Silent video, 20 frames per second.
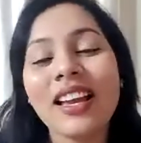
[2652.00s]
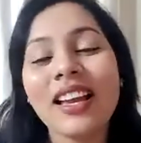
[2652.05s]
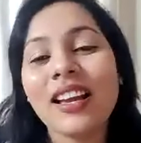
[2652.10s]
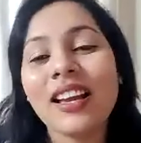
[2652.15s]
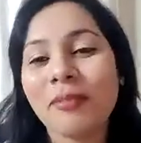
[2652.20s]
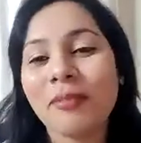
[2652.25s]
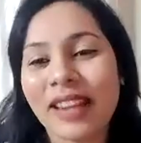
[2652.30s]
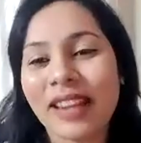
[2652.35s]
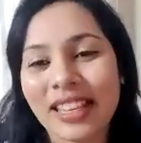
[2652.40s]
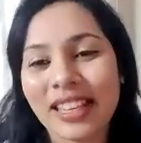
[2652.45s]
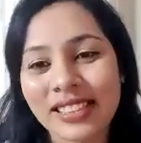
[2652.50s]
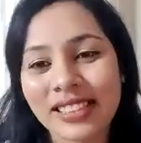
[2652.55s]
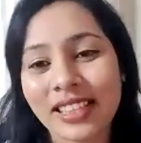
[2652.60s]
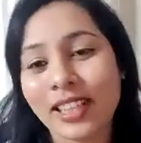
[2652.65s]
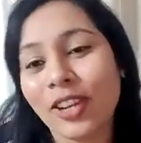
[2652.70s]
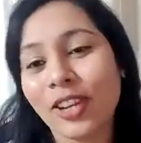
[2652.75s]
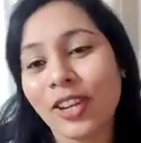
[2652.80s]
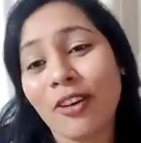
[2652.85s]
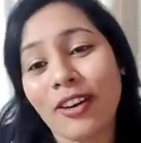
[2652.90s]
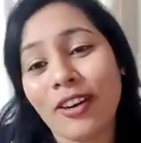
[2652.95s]
But I said,
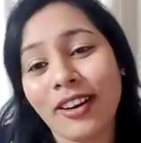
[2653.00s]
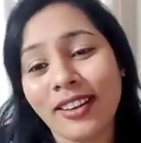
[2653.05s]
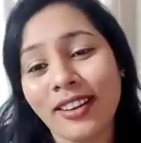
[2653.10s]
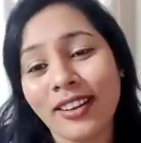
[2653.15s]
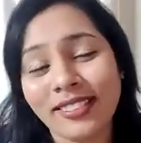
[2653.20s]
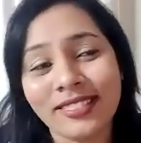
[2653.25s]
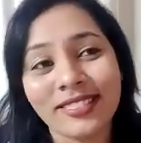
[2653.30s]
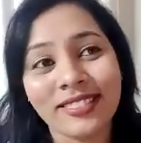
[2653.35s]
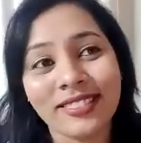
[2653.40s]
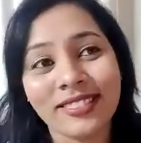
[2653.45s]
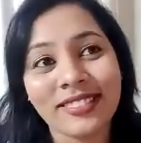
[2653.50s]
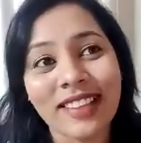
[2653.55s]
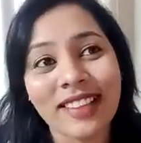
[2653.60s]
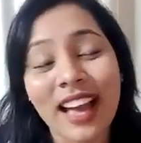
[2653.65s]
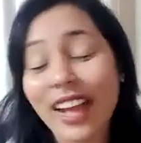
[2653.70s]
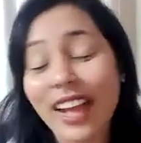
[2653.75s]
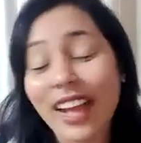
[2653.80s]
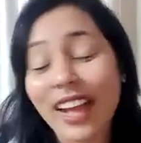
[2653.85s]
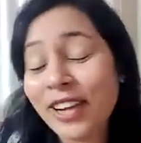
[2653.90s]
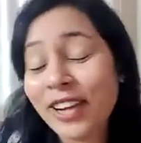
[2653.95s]
Lord,
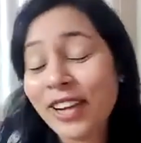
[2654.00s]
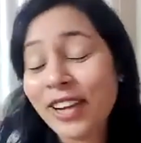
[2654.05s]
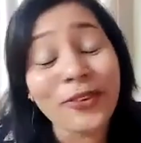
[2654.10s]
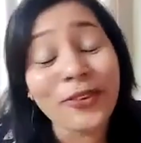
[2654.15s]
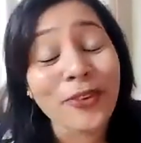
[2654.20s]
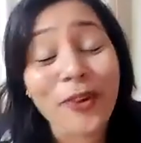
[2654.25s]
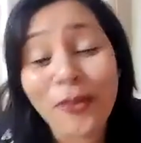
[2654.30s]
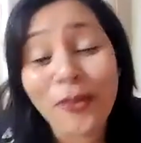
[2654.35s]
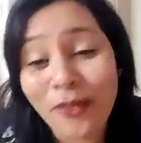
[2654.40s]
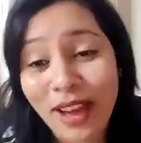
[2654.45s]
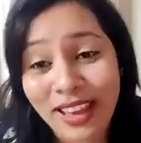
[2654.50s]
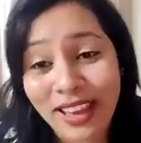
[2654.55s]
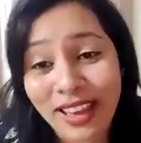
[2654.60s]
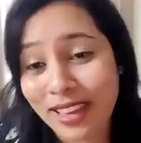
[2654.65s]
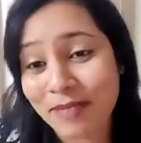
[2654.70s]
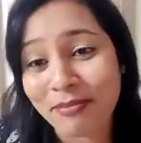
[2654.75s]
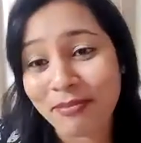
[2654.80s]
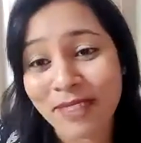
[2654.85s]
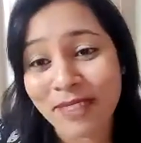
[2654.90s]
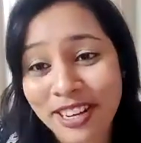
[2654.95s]
I don't know why
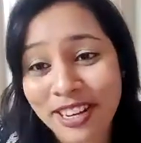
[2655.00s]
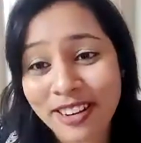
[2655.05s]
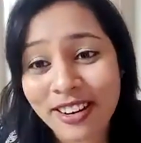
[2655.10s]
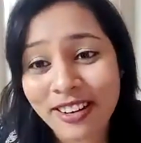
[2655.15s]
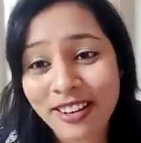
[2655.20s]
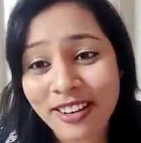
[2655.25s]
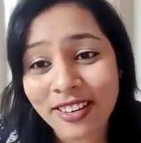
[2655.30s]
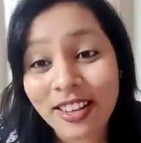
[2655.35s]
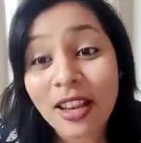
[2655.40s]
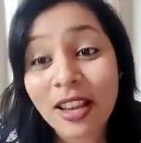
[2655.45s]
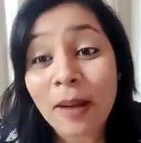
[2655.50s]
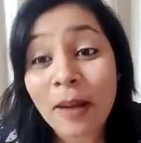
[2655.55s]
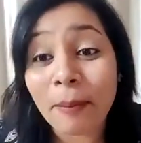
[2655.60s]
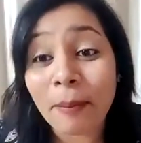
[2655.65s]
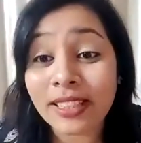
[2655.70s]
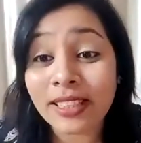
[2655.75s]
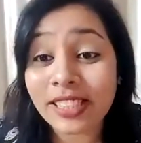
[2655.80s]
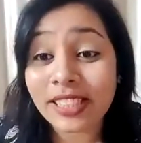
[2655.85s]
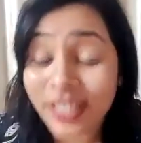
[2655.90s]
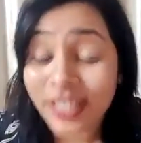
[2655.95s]
I'm here.
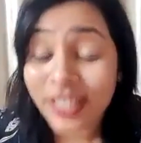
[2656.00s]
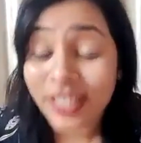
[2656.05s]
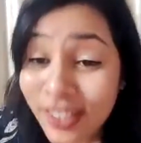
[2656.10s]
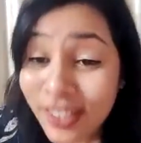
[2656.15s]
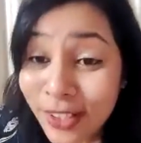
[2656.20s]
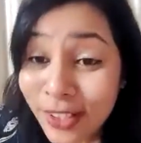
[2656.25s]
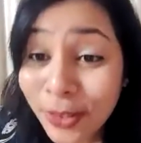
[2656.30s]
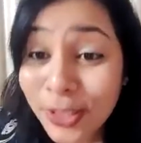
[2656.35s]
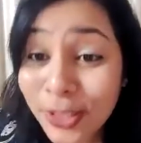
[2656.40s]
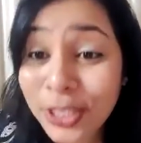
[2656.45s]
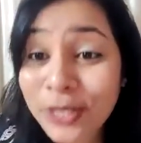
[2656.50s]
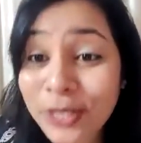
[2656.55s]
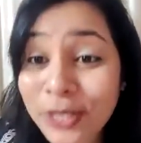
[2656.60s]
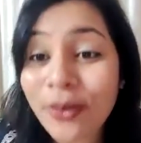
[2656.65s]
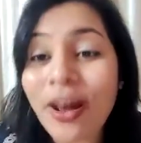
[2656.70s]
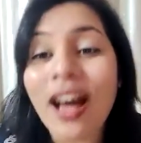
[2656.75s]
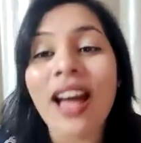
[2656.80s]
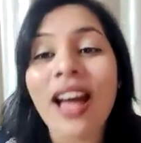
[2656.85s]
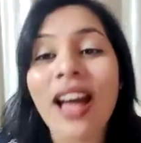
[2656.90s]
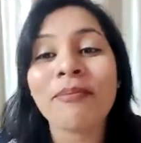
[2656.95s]
But here also,
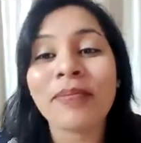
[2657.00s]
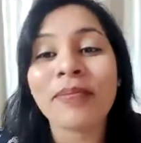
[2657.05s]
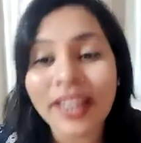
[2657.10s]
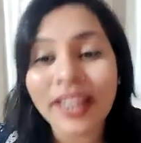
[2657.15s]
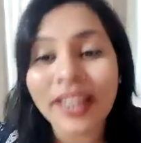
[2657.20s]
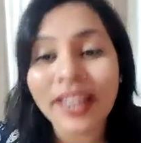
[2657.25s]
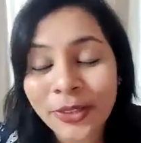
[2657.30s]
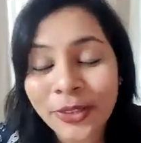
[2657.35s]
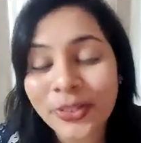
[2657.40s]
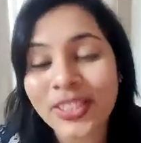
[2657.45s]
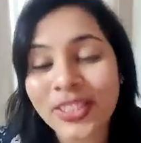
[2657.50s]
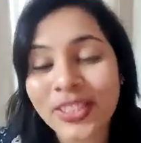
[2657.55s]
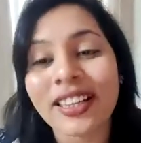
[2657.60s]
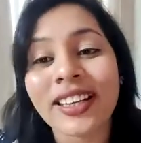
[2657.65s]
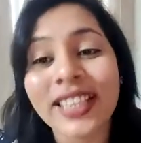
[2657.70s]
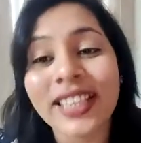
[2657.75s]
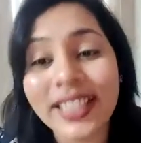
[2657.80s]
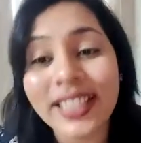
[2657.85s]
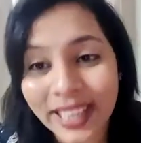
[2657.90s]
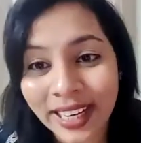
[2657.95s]
I'm ready to
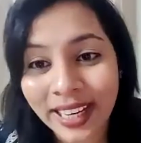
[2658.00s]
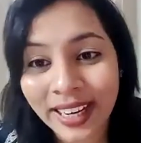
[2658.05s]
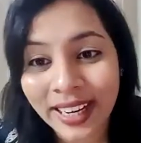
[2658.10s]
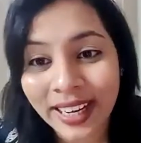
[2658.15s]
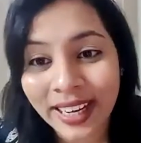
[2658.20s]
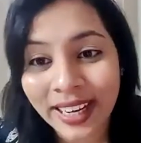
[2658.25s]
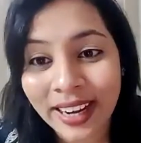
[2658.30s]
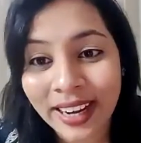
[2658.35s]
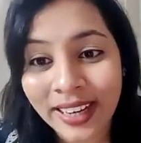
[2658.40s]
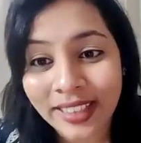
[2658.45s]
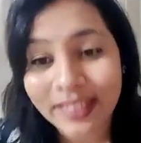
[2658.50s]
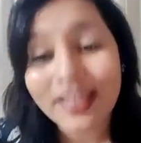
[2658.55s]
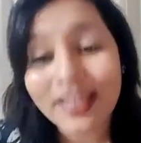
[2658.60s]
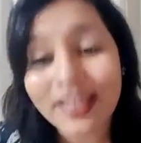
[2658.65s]
study day and night.